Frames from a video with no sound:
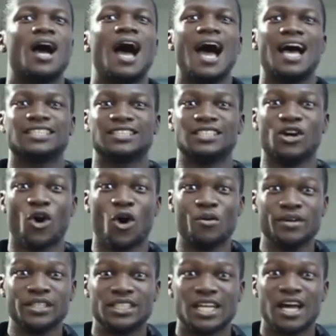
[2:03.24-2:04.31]
as the
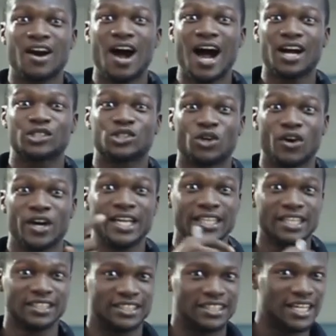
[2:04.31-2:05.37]
original actor in
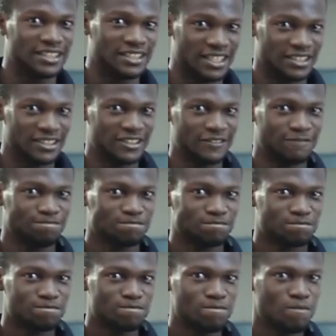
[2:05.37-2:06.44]
the sentence.
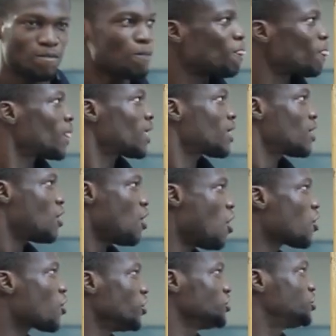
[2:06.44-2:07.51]

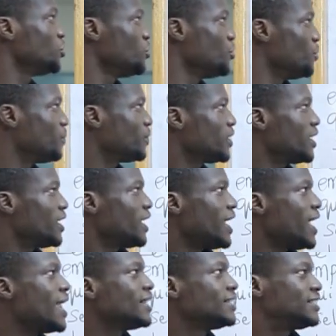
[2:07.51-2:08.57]
On continue.
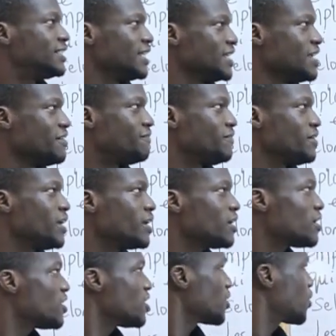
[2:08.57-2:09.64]
Il
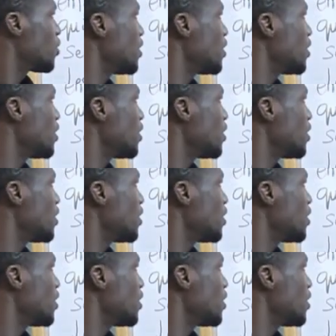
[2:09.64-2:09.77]
signifie que